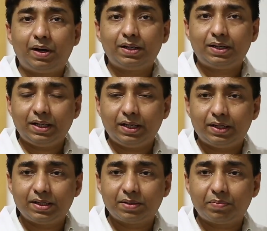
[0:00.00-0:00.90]

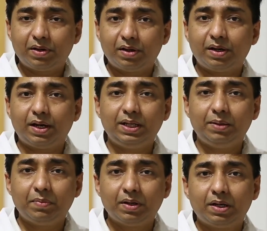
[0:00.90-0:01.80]
multidisciplinary
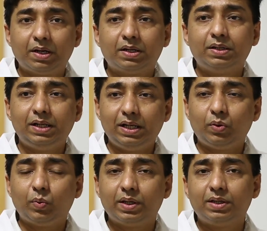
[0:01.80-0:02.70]
team
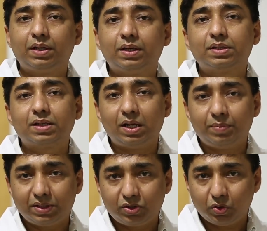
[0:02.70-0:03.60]
dealing with skull-based